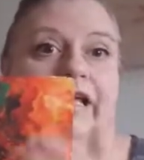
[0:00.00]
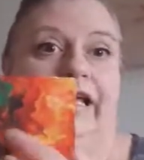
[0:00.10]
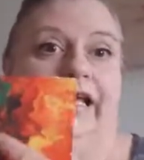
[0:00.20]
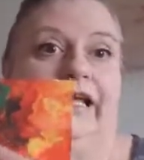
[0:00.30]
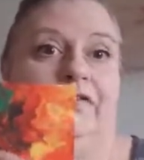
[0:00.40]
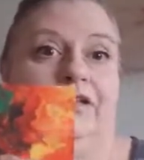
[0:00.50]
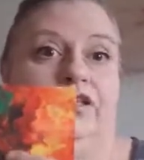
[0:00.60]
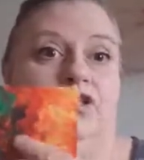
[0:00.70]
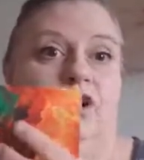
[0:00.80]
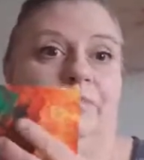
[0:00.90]
here at
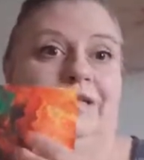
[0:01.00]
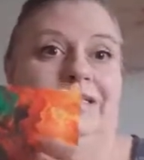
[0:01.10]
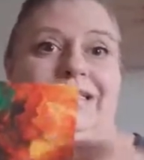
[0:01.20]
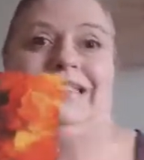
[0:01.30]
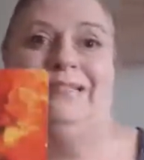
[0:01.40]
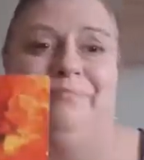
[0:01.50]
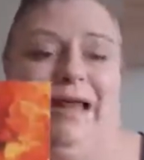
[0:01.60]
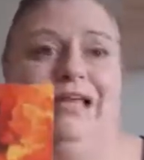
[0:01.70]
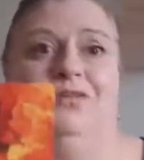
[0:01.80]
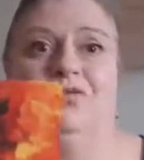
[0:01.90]
the top, it's
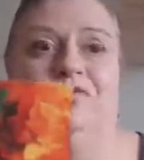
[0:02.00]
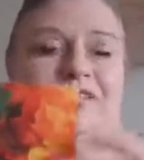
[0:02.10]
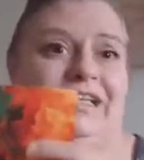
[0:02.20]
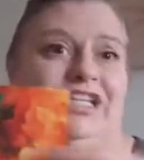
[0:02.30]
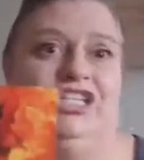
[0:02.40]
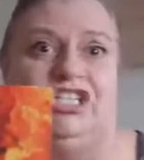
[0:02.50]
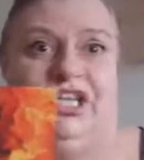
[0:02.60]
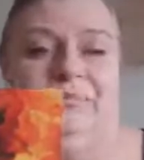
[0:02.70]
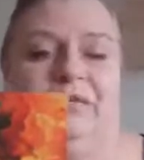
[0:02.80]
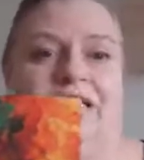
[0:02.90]
expelling all of its
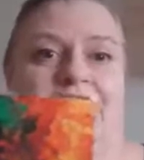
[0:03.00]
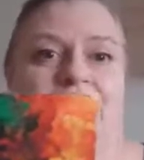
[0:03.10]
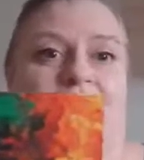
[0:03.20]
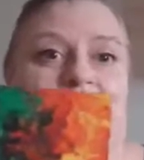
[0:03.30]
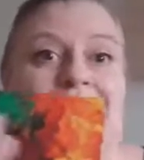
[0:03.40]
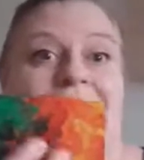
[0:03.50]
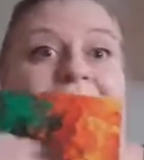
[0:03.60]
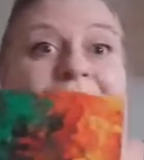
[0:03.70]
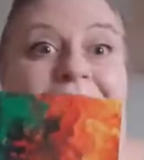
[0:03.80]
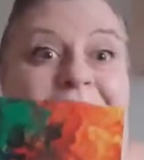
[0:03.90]
energy, but it's trying to
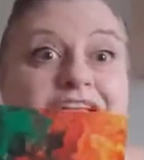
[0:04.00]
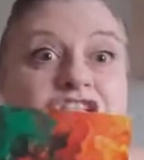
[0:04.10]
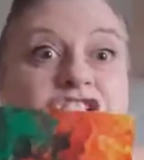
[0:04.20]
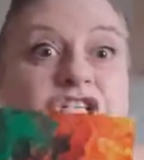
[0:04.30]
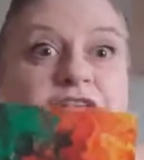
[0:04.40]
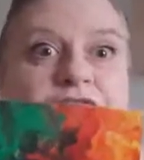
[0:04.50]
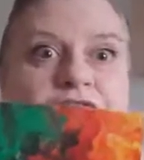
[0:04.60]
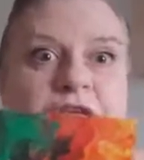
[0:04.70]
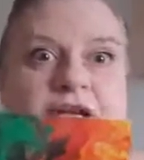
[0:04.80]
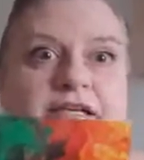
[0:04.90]
gain energy, if
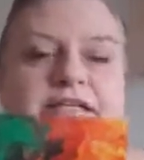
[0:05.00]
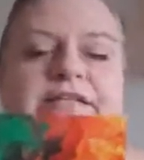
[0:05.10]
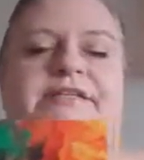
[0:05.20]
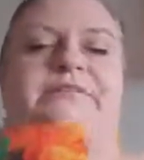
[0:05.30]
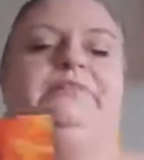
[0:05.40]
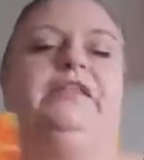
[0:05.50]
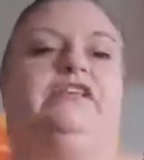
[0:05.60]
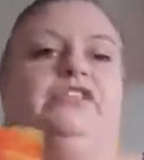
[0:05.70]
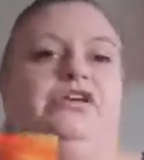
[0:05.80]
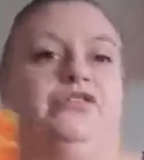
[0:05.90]
you like.
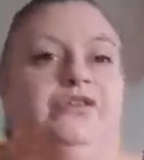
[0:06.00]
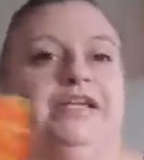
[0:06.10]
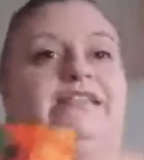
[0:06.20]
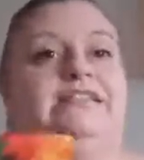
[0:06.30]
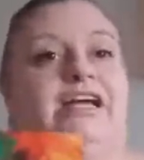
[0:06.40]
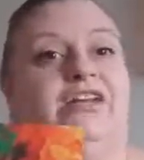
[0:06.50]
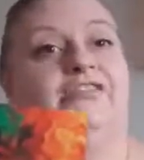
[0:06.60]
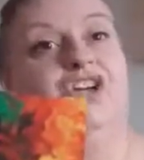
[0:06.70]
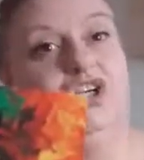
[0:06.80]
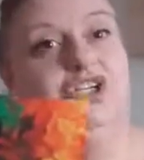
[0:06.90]
So green is kind of
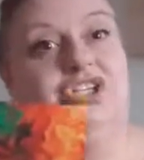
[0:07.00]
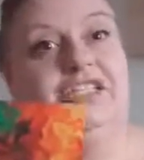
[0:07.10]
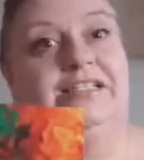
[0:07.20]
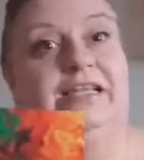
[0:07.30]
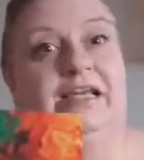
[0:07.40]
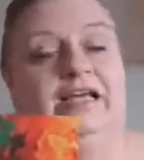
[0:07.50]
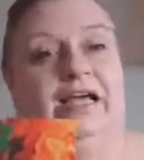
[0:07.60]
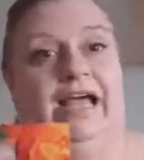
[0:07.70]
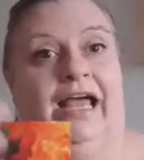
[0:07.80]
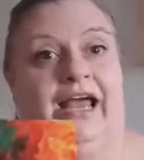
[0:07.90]
a good
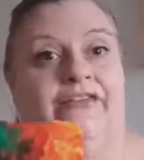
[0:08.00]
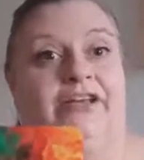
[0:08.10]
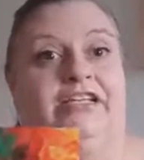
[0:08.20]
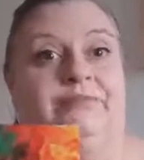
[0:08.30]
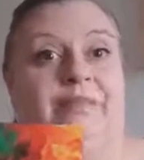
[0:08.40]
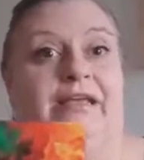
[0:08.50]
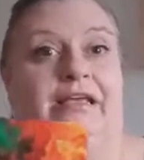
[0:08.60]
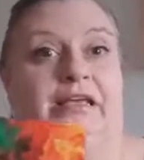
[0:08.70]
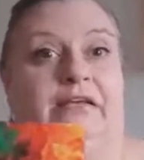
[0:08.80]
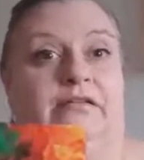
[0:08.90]
area to
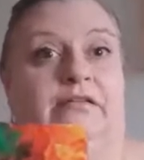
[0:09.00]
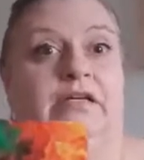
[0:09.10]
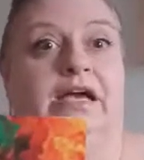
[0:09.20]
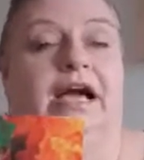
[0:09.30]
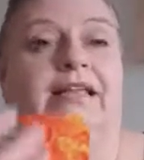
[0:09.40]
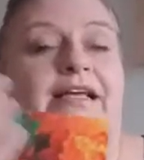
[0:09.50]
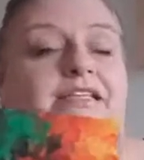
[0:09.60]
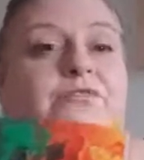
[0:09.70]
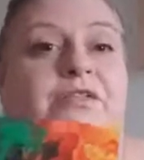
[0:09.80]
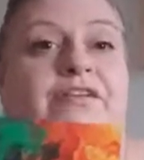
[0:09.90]
be in. And
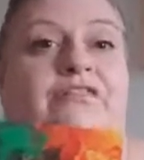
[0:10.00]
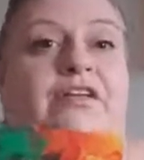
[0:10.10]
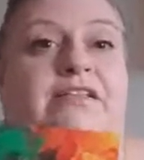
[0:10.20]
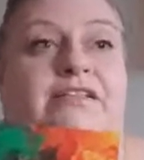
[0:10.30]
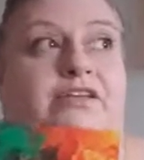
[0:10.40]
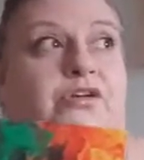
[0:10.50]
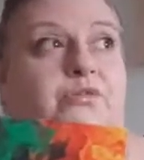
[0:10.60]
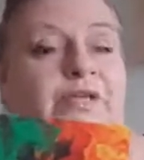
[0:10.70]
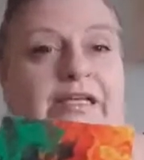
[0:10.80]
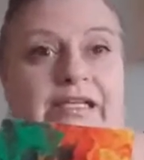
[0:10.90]
that's what I feel as though
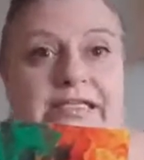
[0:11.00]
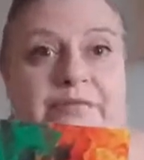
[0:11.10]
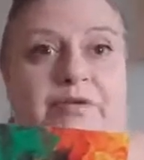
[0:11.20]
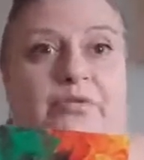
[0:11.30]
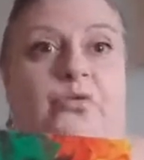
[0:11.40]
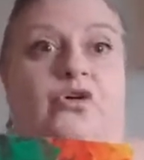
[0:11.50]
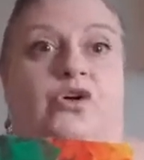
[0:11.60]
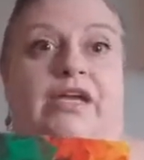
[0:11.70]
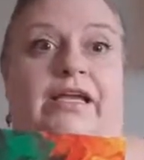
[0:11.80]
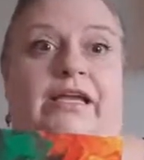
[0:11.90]
we need to be
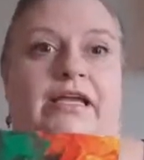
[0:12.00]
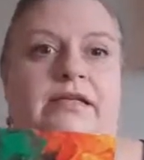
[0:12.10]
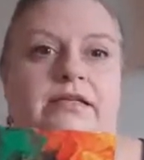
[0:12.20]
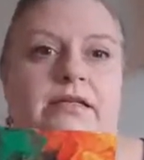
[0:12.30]
walking